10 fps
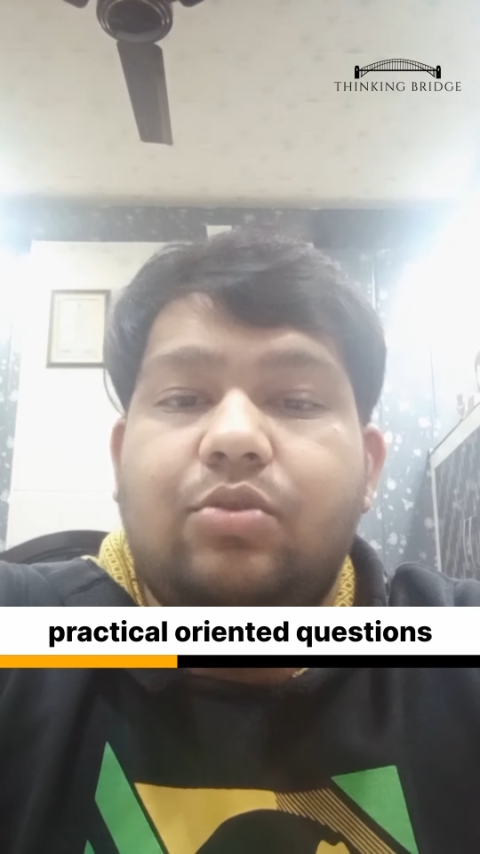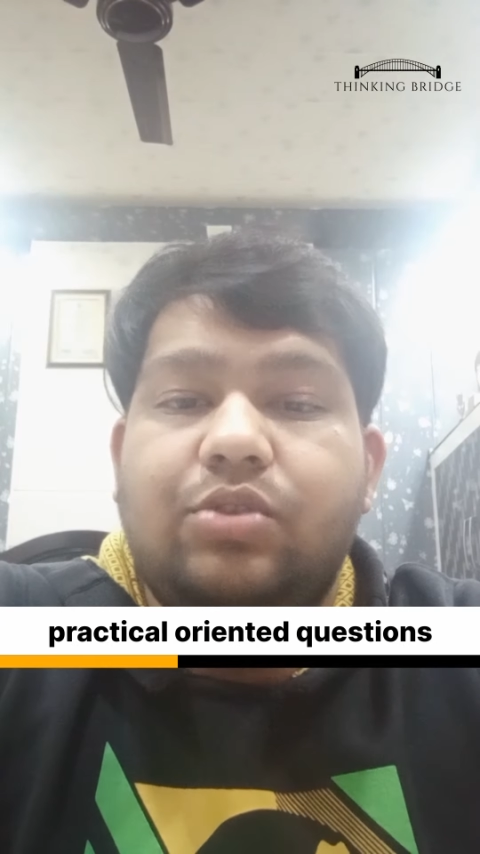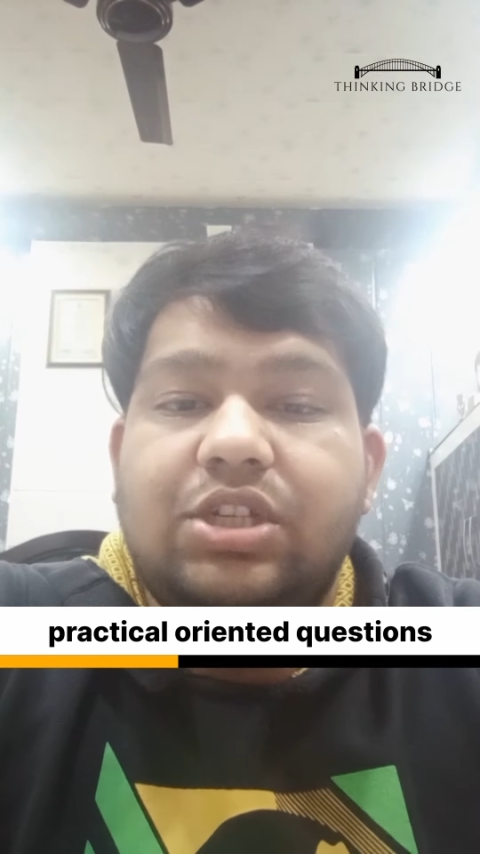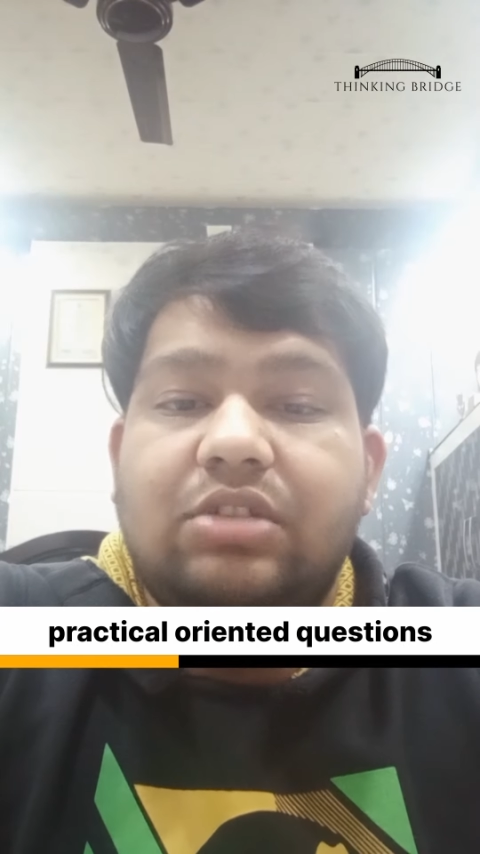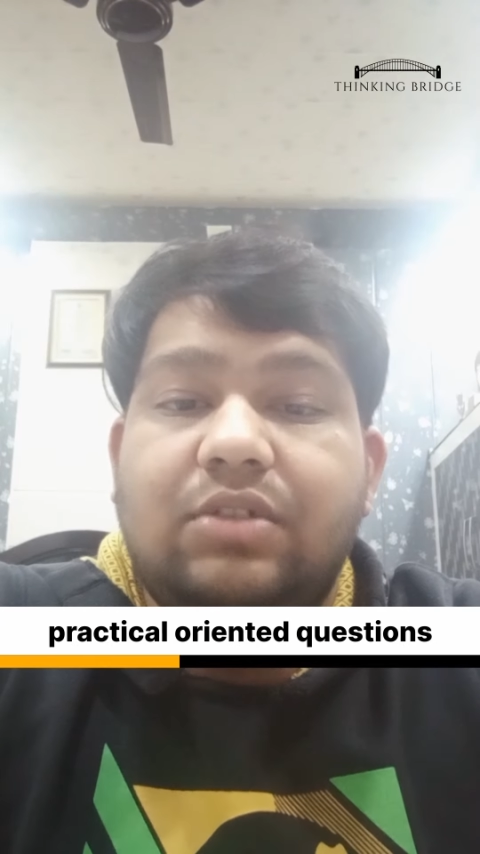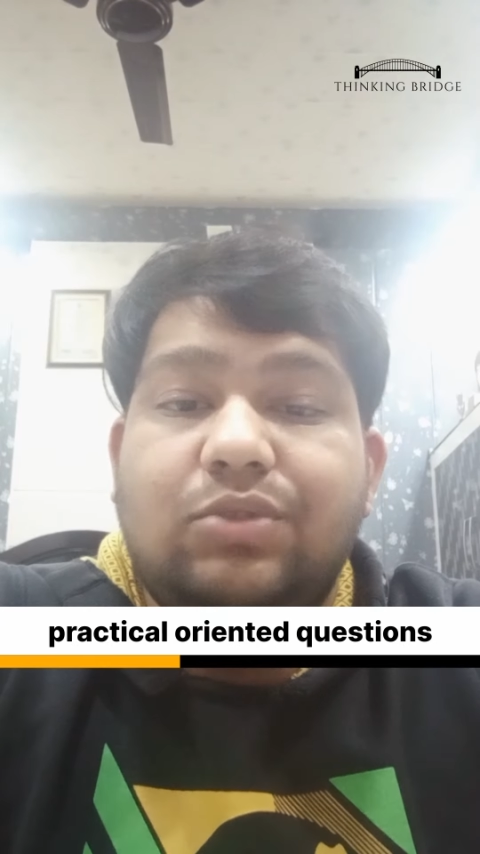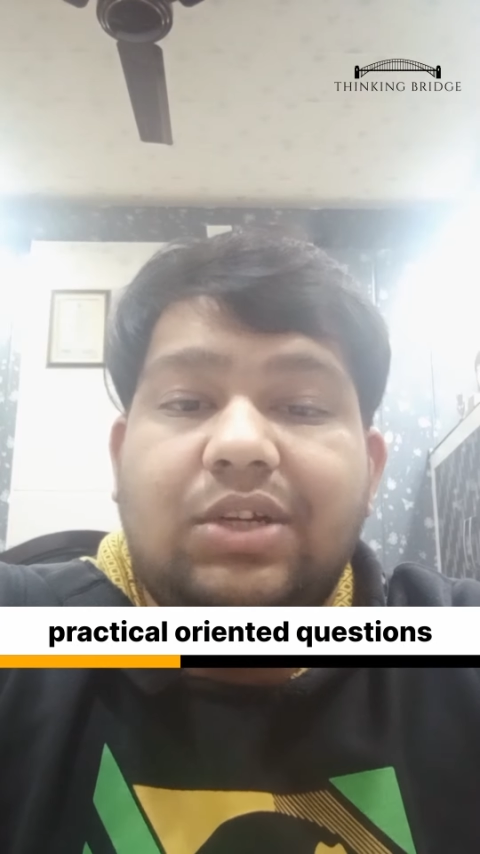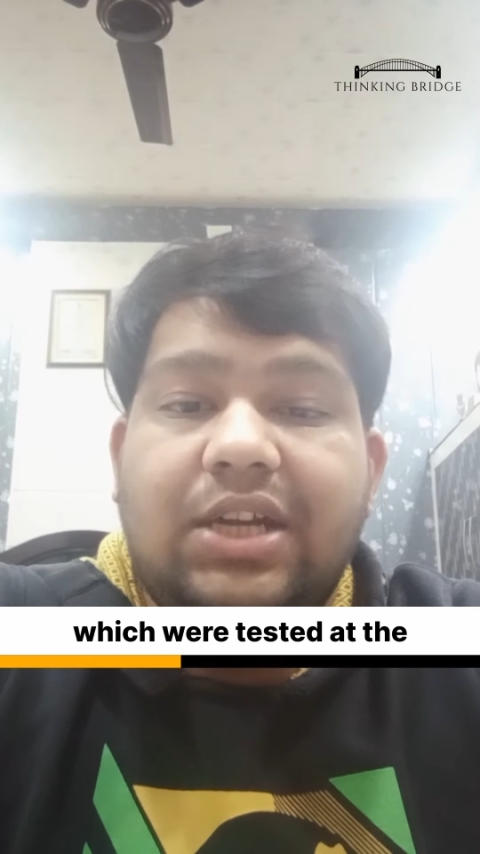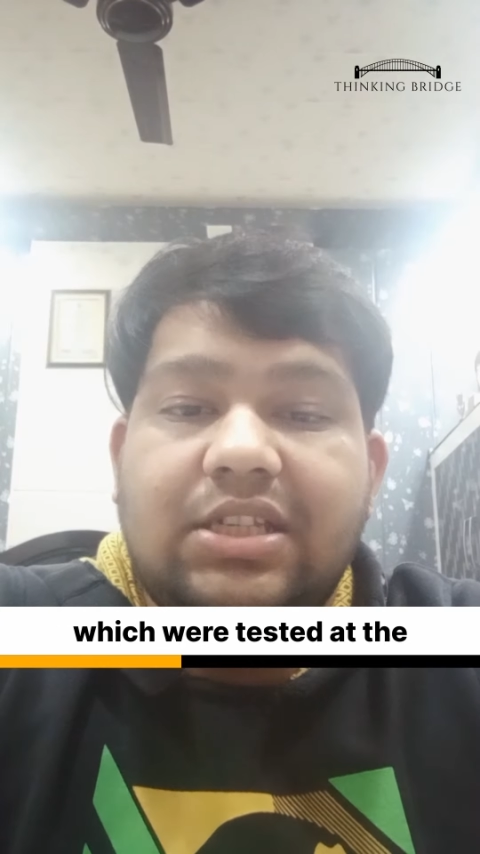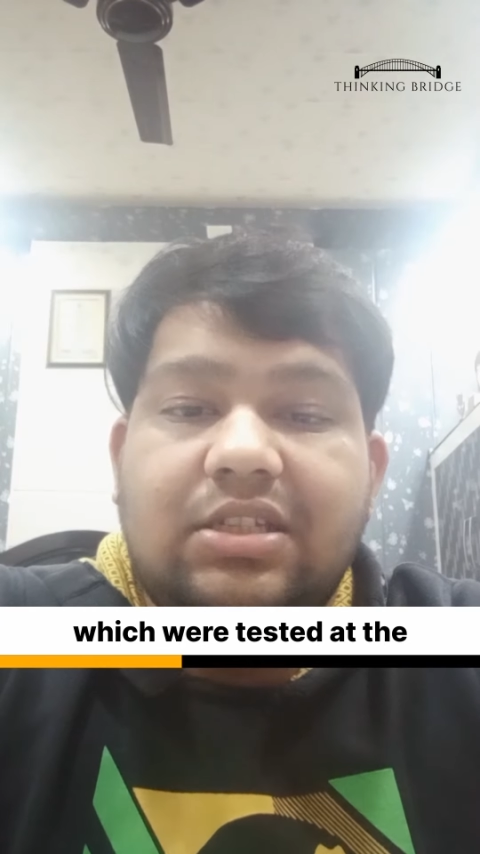questions which
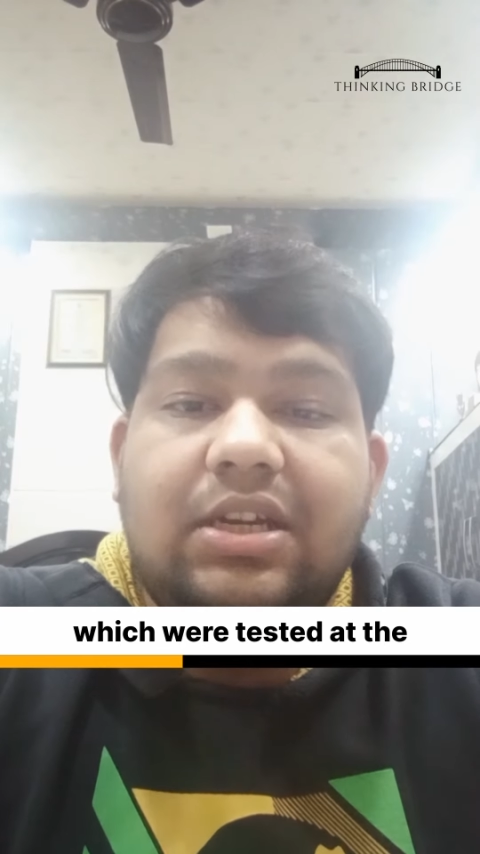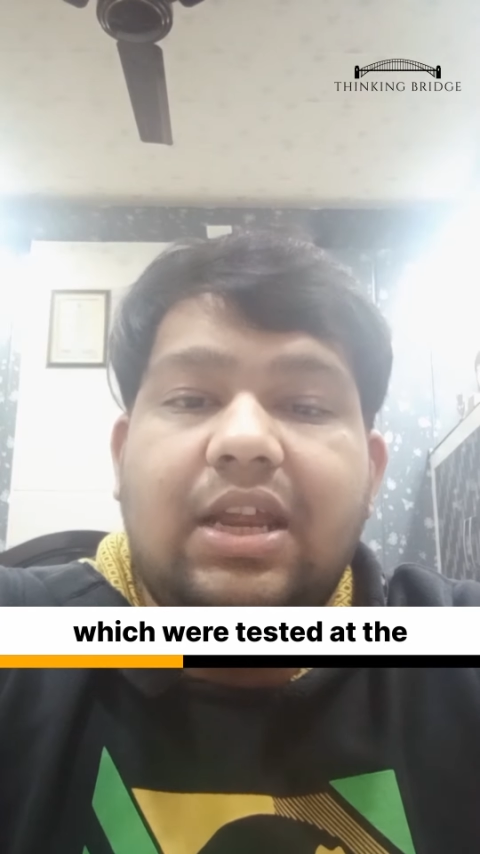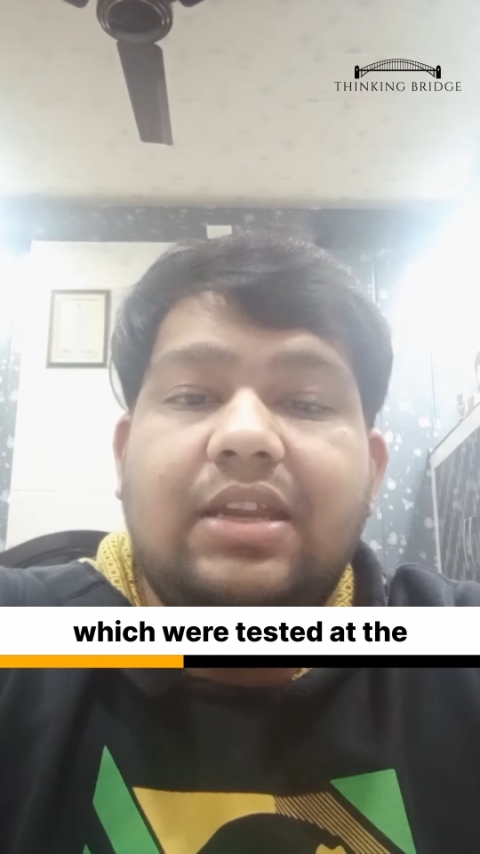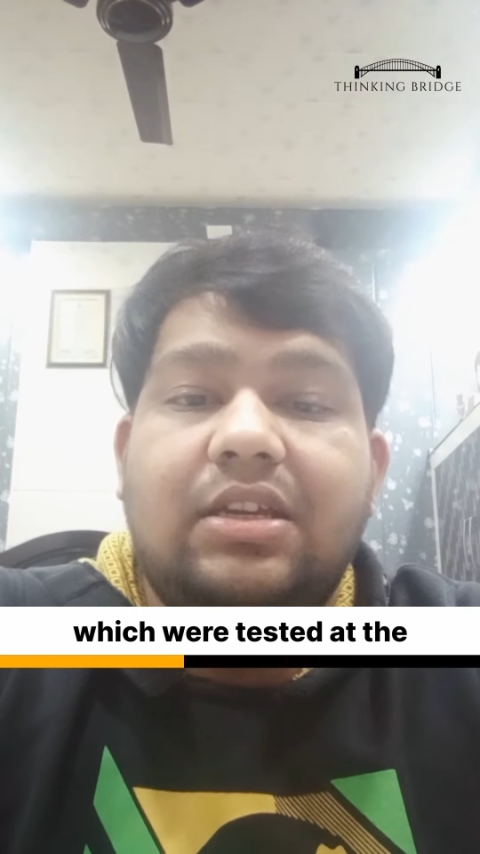were tested